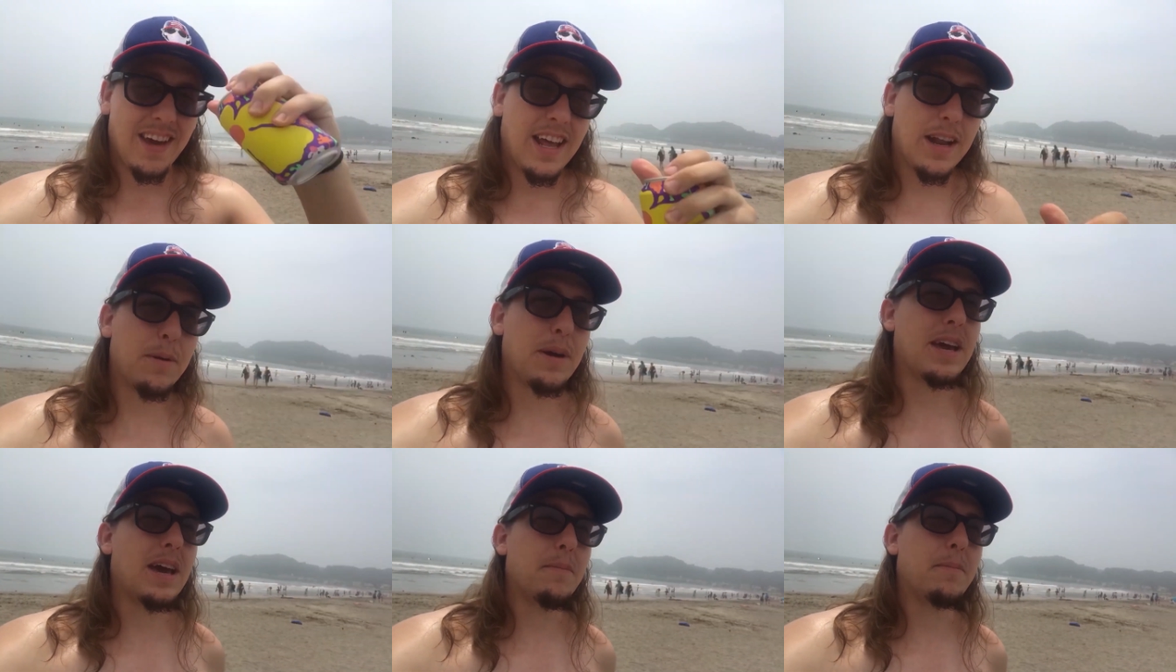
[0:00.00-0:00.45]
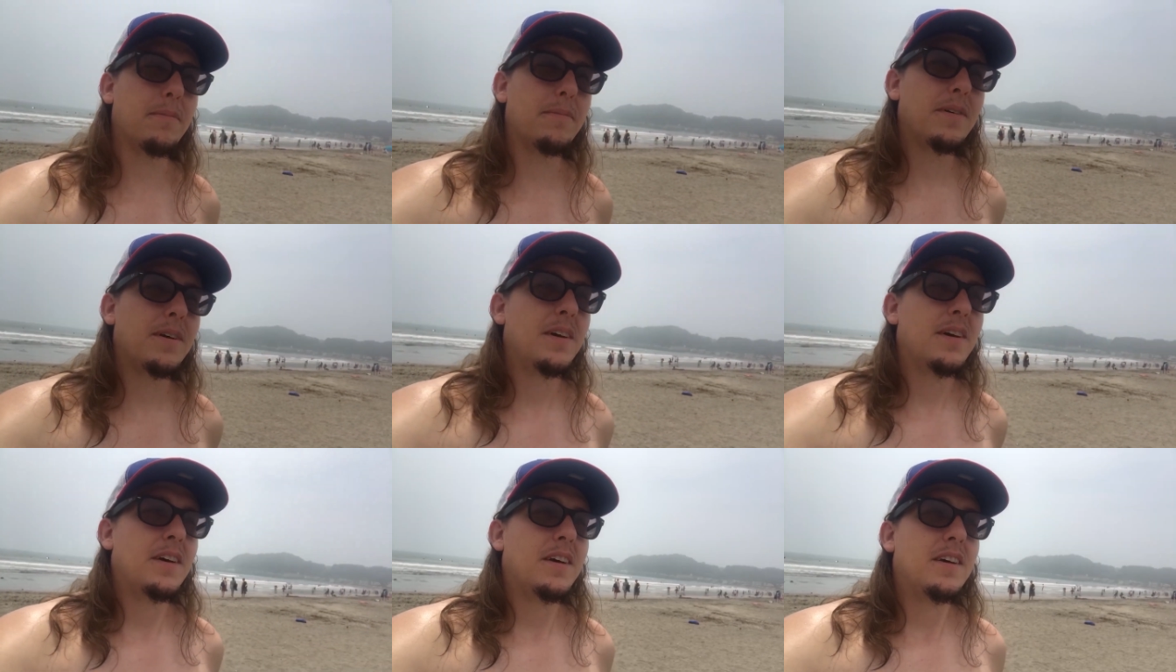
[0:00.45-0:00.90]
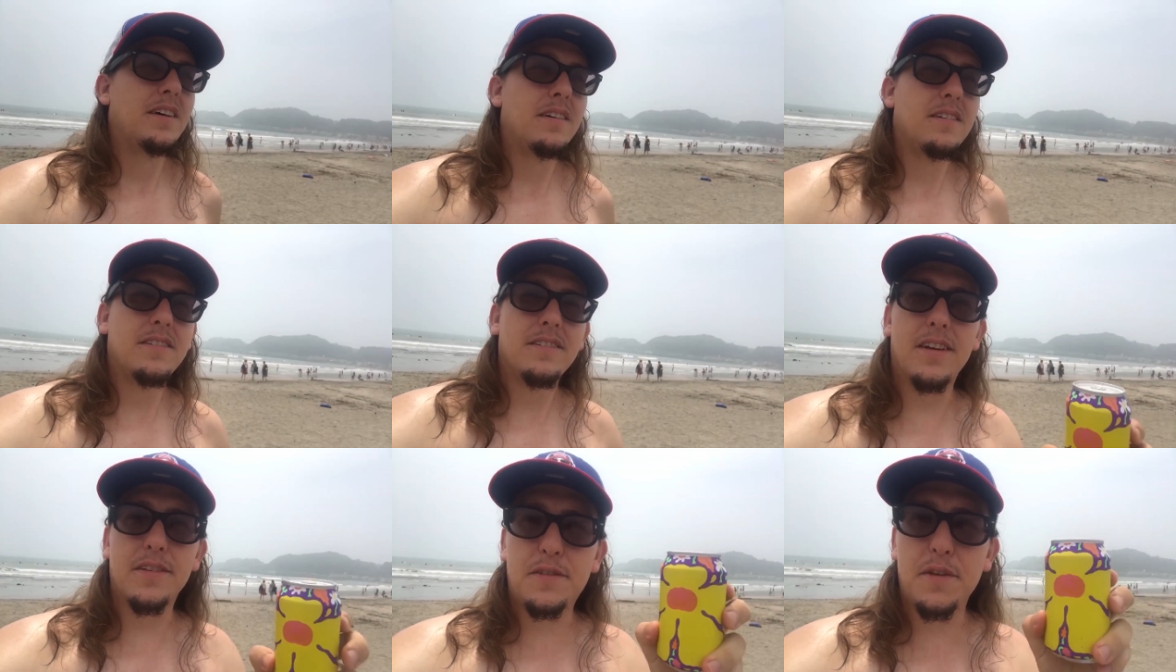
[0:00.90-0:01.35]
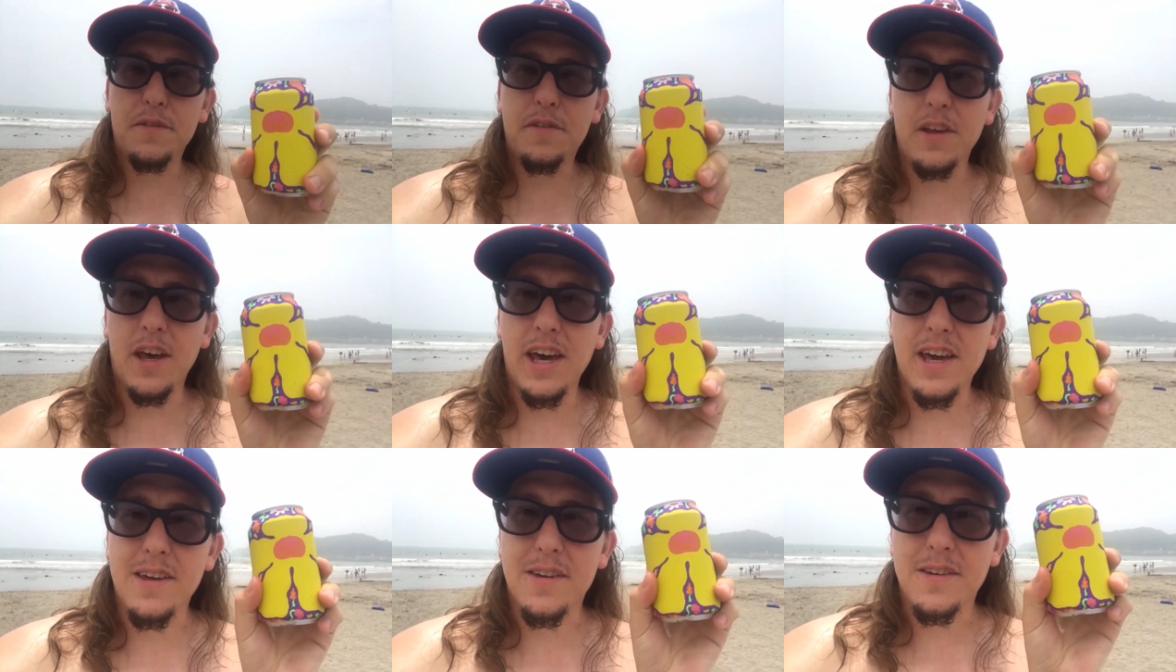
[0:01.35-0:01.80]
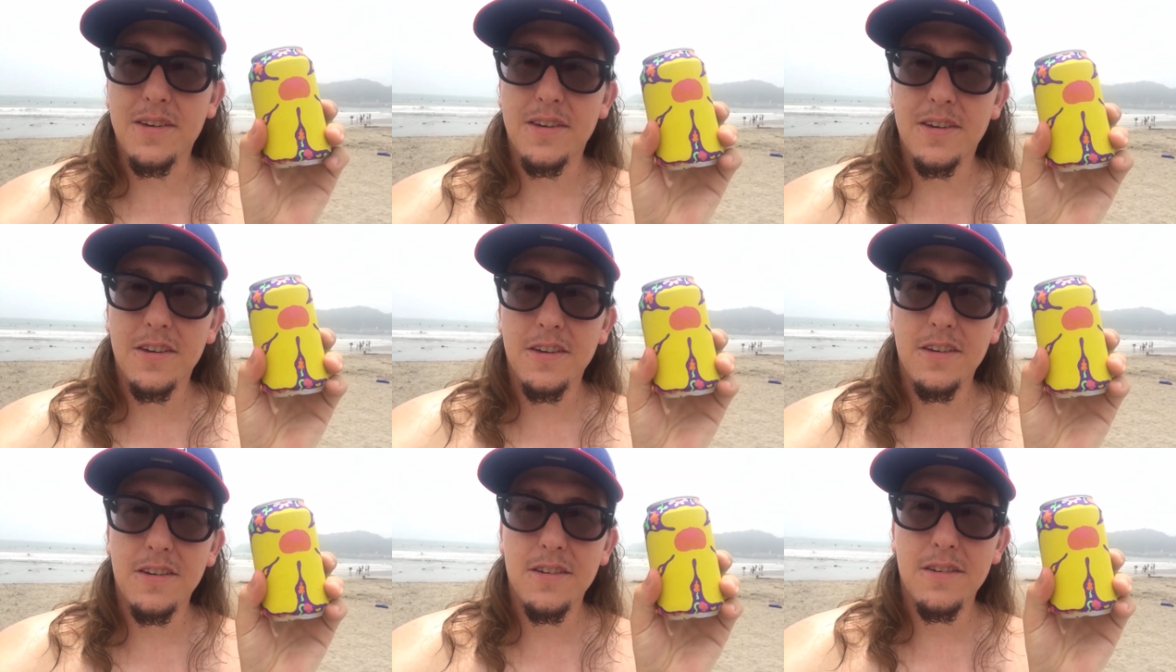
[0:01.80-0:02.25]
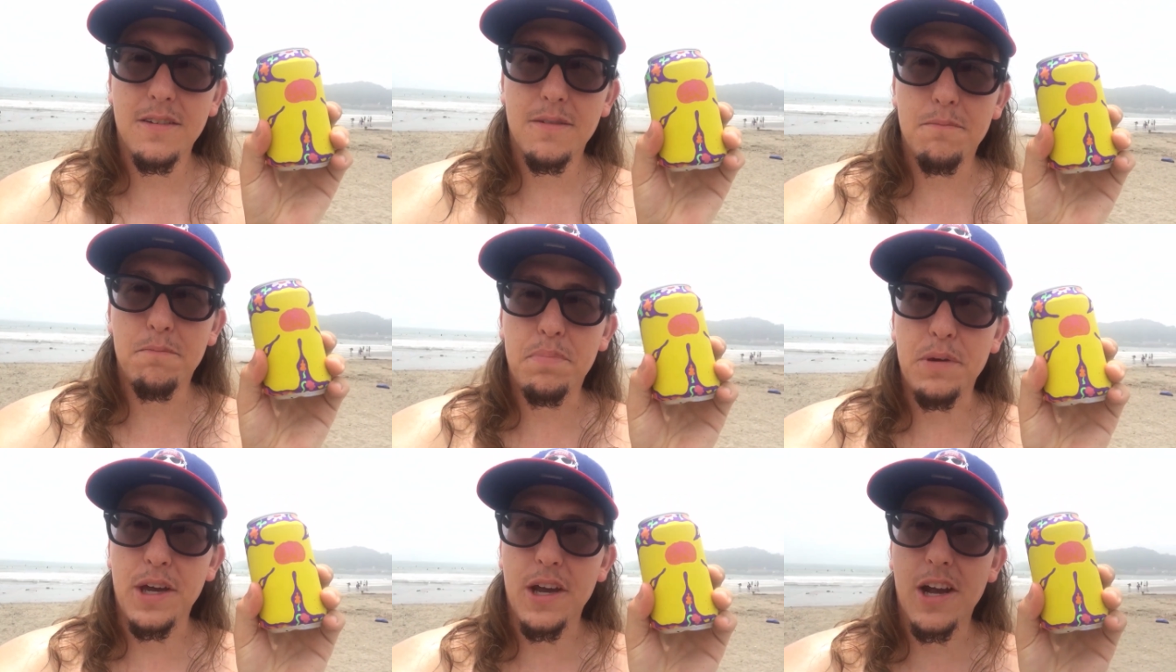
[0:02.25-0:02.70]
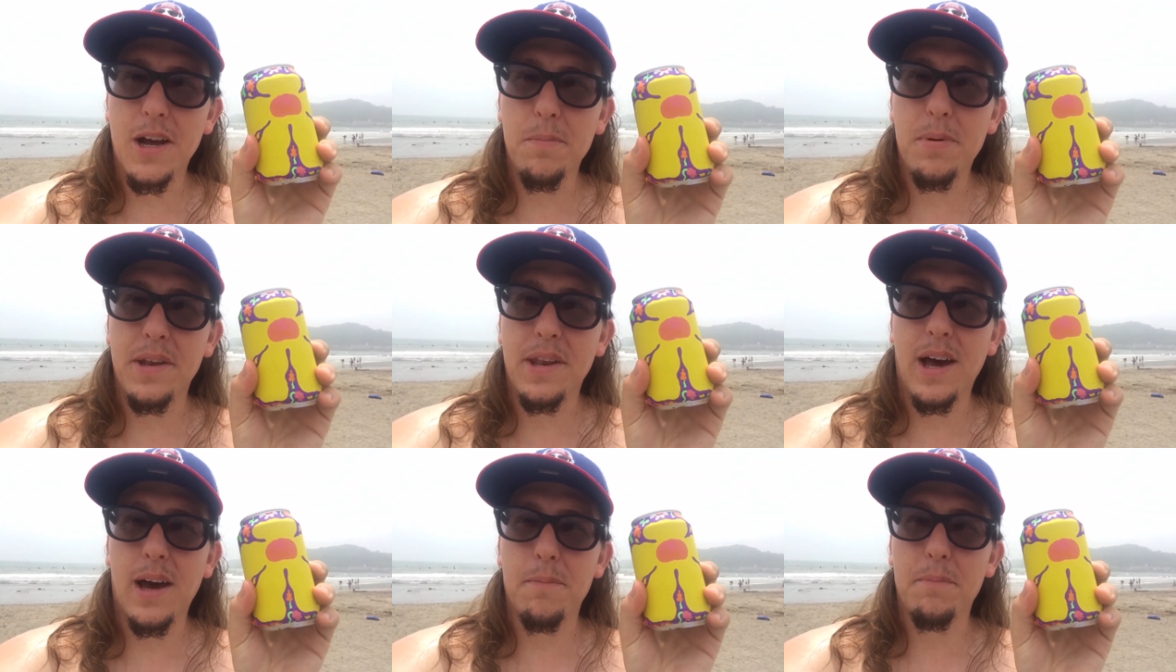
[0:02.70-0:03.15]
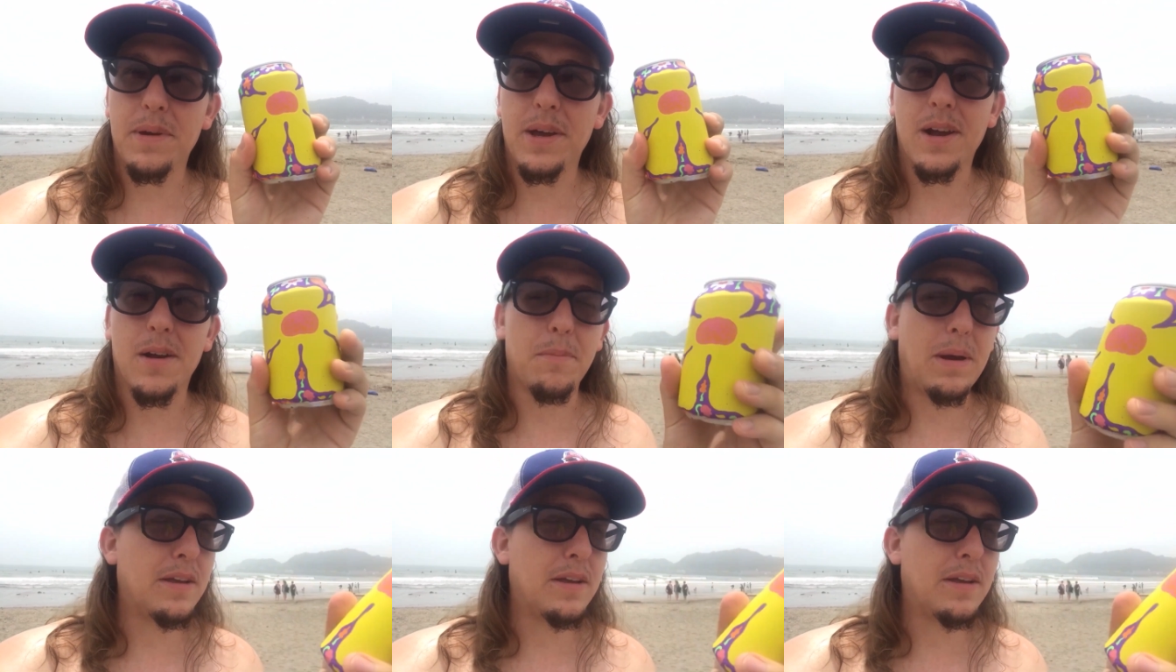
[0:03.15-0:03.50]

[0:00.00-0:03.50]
Anyway, yeah, this is like beer, but not beer.